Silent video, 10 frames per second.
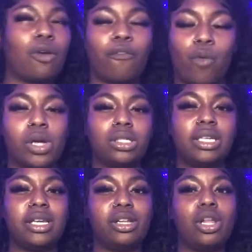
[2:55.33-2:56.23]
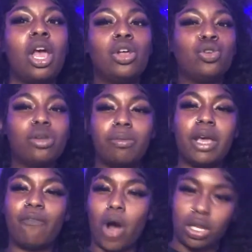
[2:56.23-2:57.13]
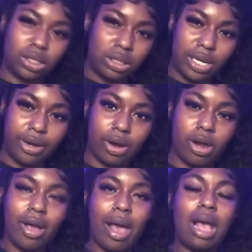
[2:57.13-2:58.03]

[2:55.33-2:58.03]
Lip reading: or 14, you can be a volunteer,